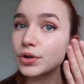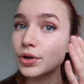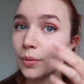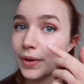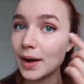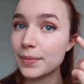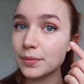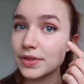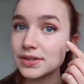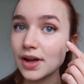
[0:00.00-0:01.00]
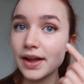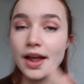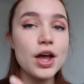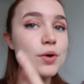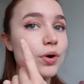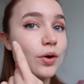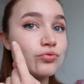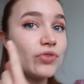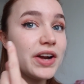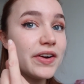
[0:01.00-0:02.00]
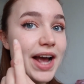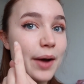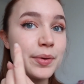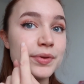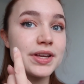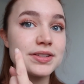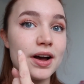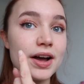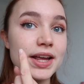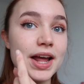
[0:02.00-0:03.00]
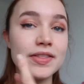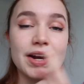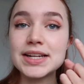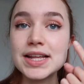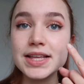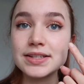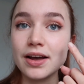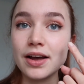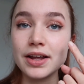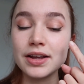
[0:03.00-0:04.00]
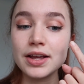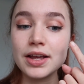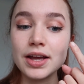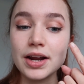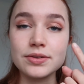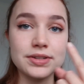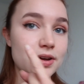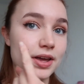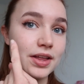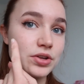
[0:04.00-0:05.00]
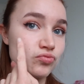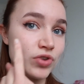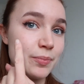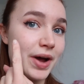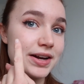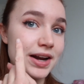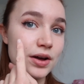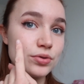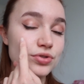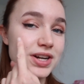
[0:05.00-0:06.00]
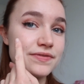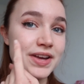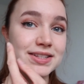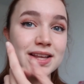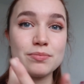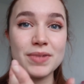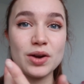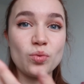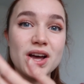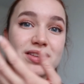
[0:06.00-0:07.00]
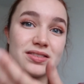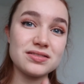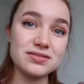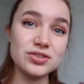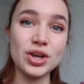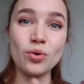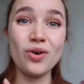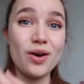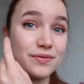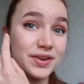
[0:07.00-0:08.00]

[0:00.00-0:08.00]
could not be happier with this eye. Well, I was really, really happy with this eye, and then I did this eye, and I was like, okay, that's really bad now. Tried to fix it, made it worse, took it all off,